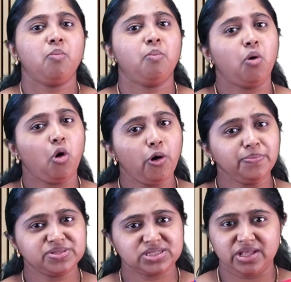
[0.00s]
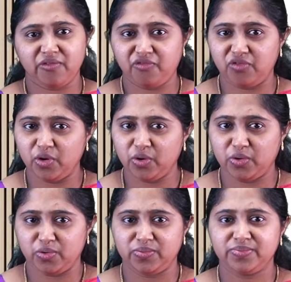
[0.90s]
mops the
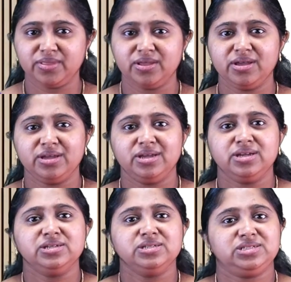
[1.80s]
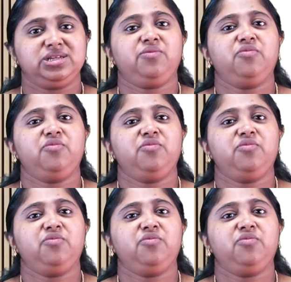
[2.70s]
floor, she